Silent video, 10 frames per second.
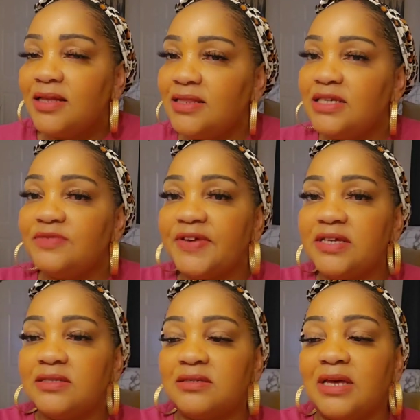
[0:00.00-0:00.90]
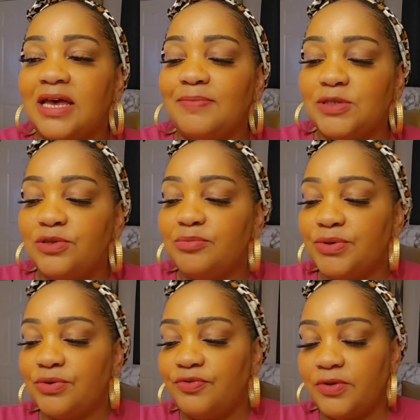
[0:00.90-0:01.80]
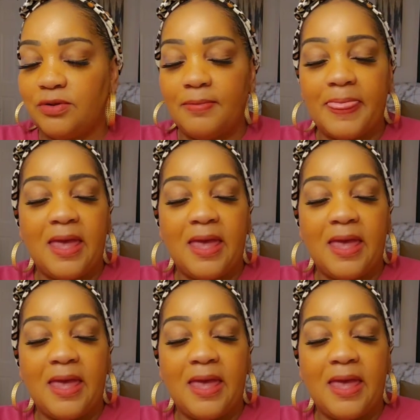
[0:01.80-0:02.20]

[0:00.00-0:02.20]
These vases are absolutely beautiful.